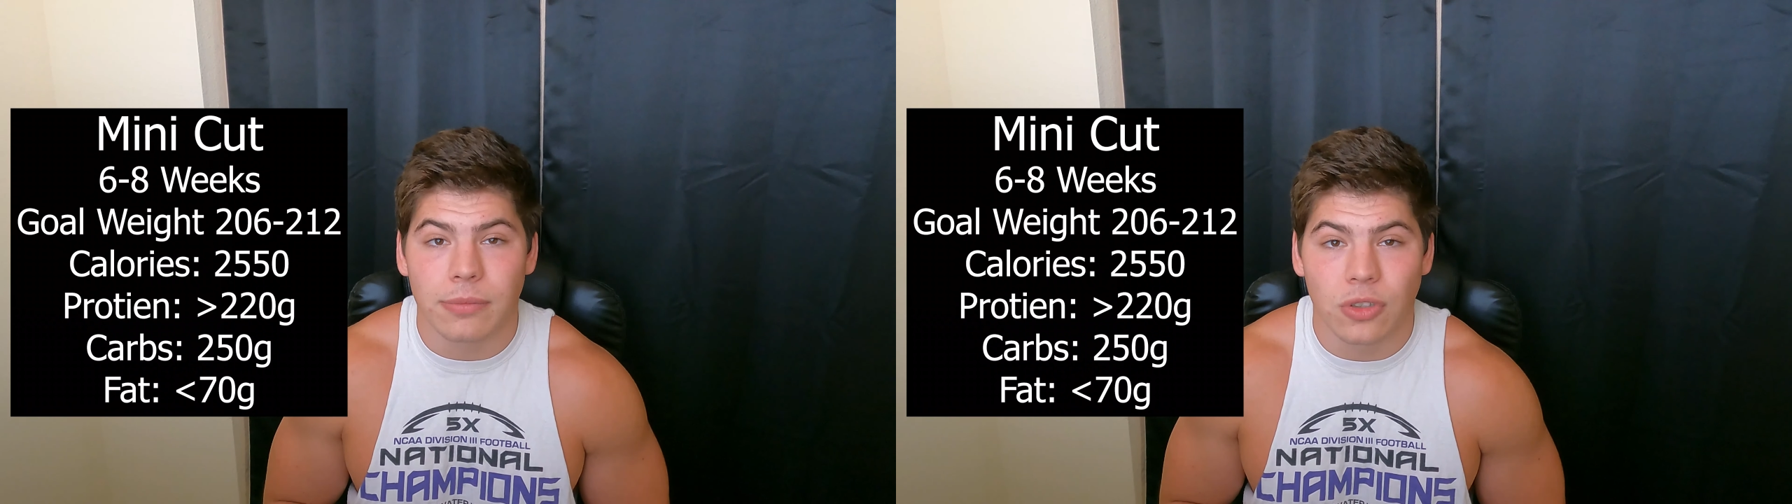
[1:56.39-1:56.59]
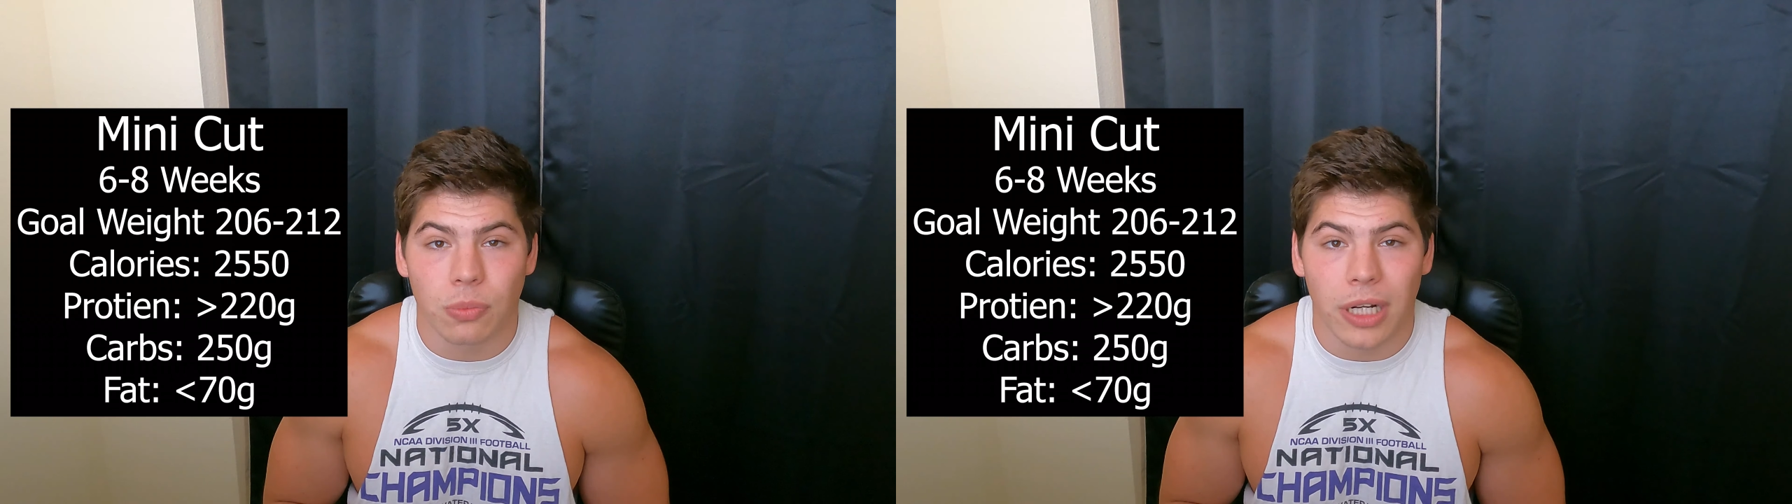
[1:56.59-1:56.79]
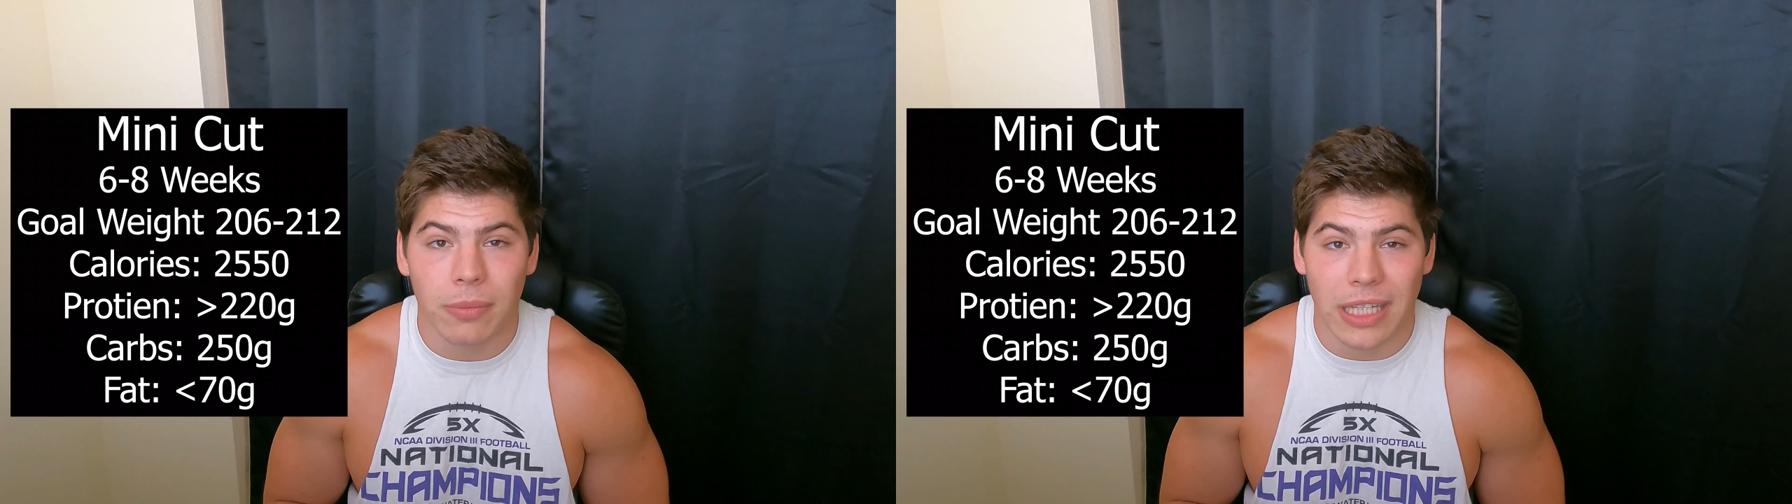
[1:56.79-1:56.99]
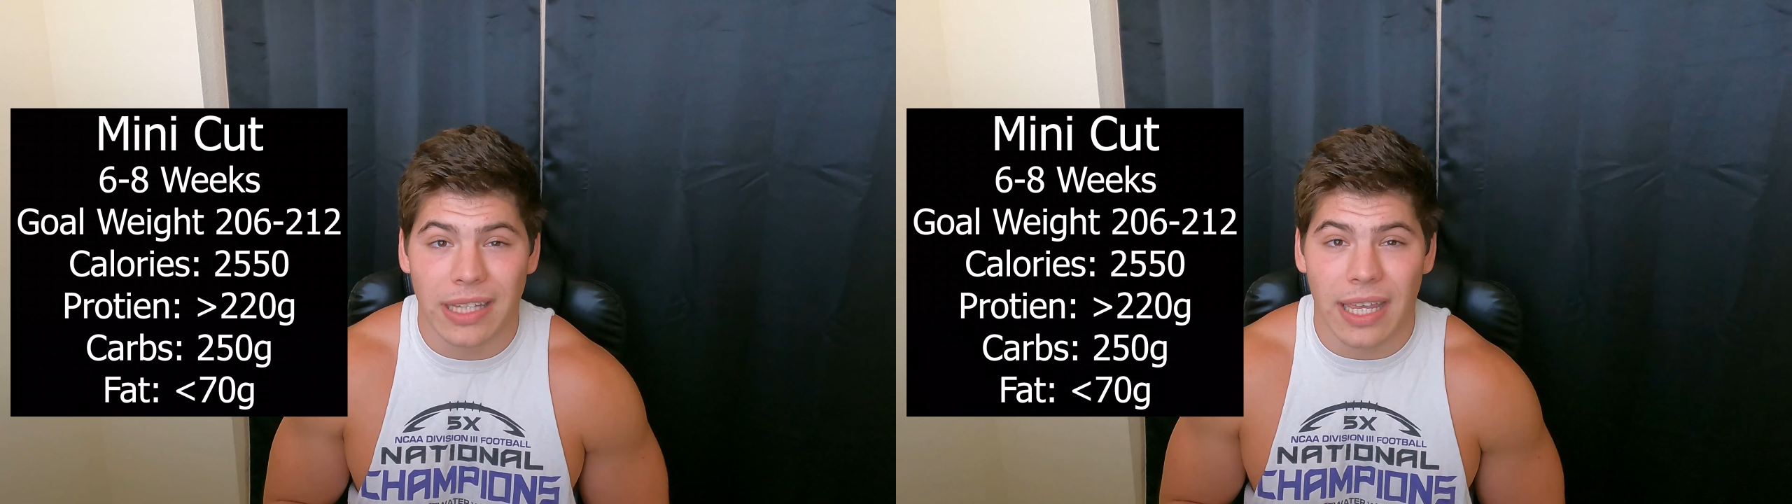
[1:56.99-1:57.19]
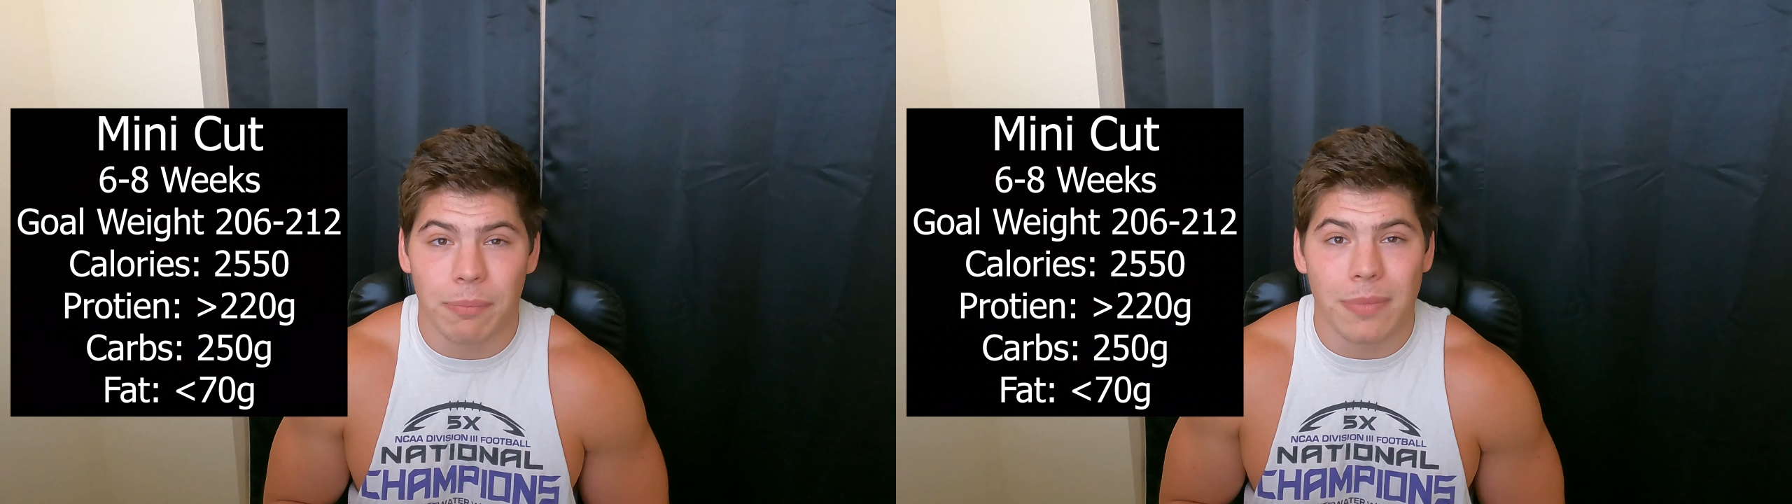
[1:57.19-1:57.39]
So probably
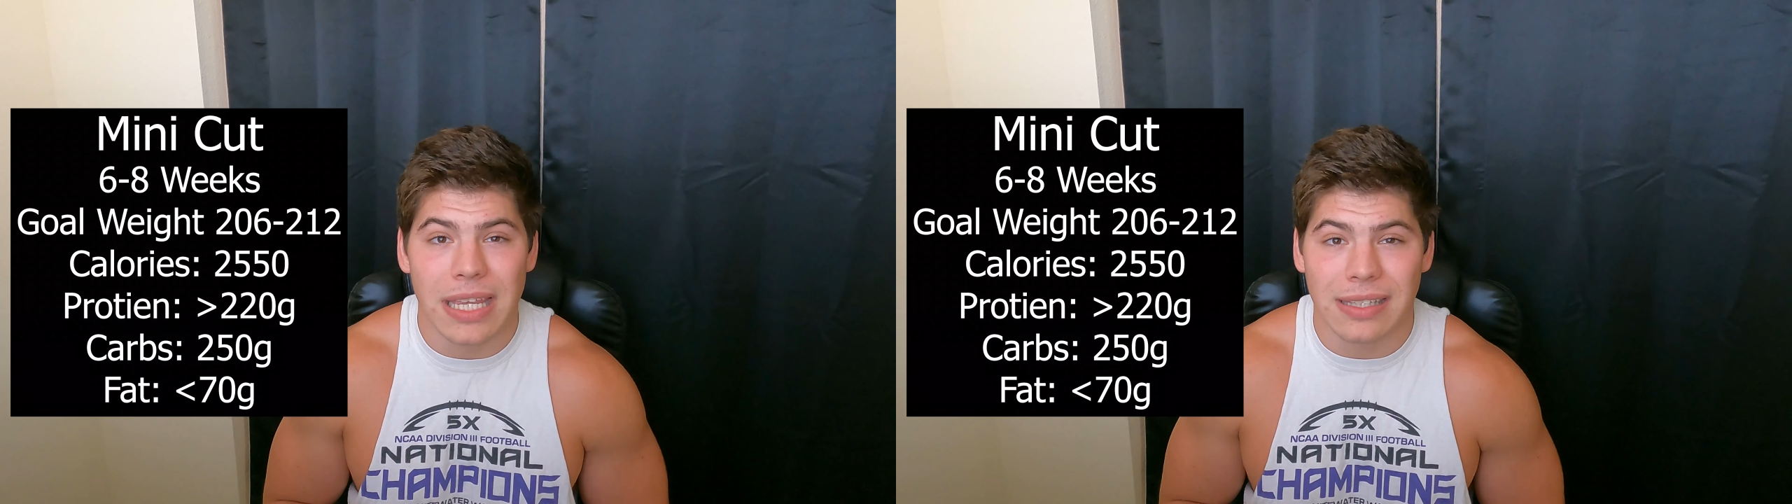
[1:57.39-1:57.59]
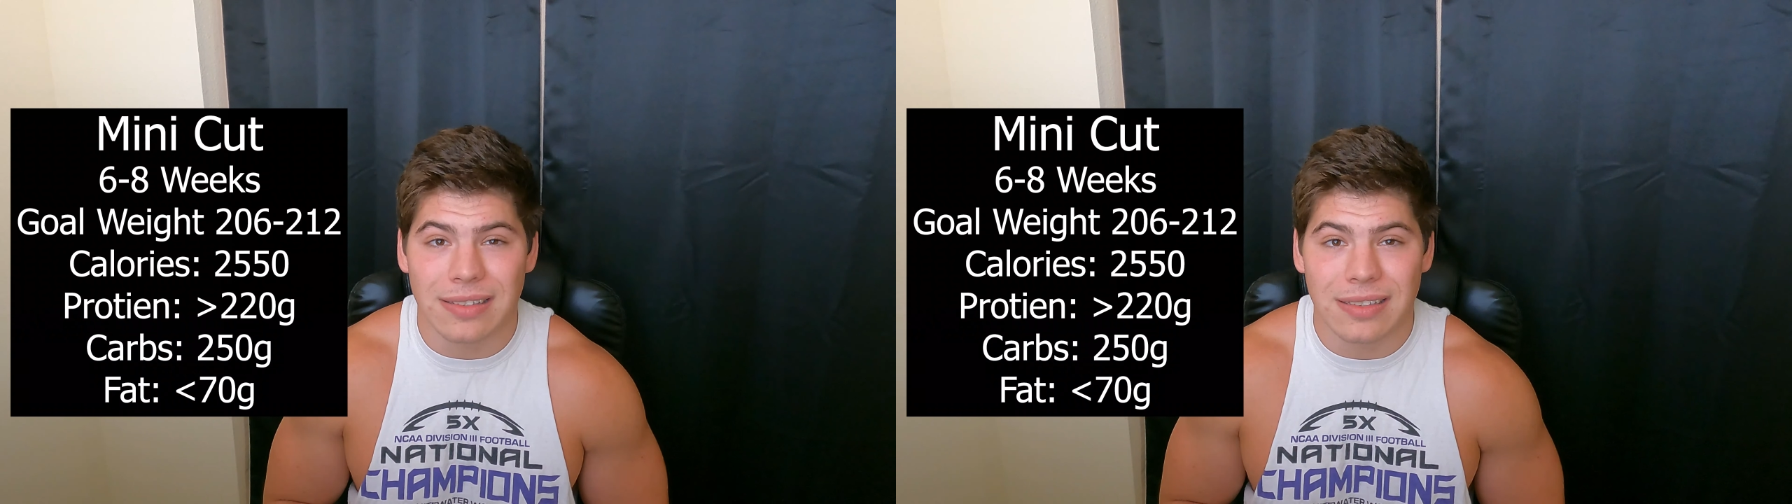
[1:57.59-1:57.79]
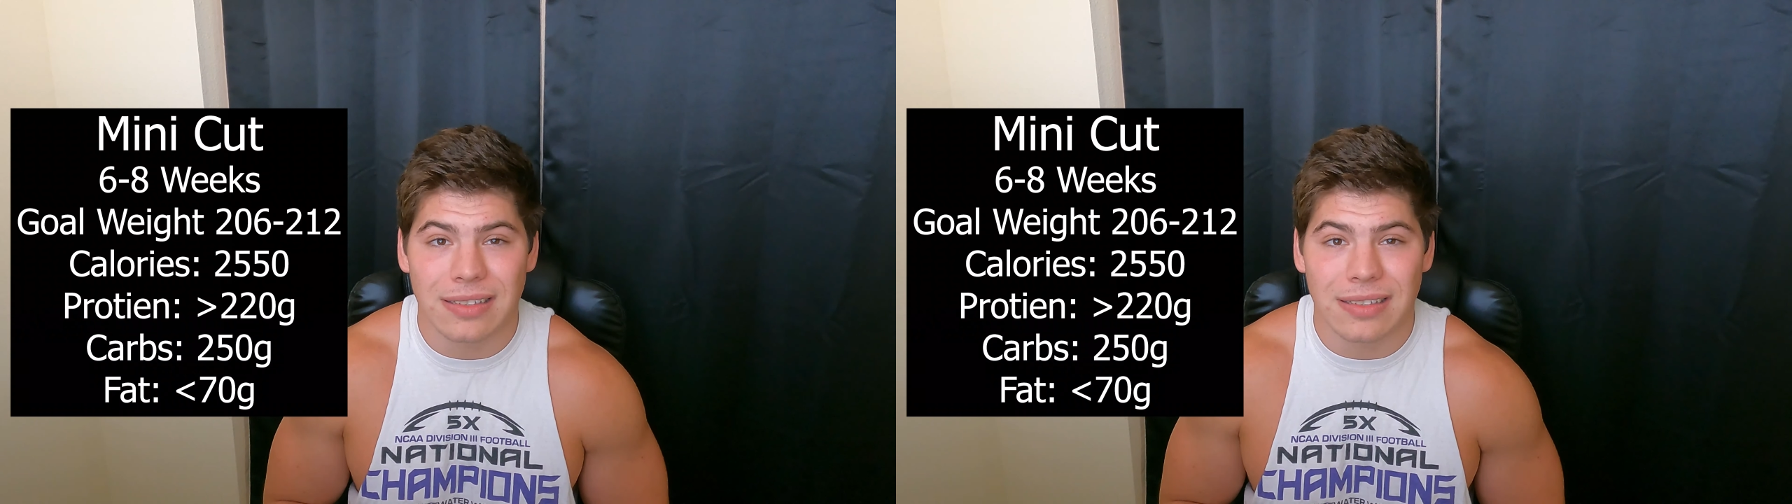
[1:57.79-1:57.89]
in that mid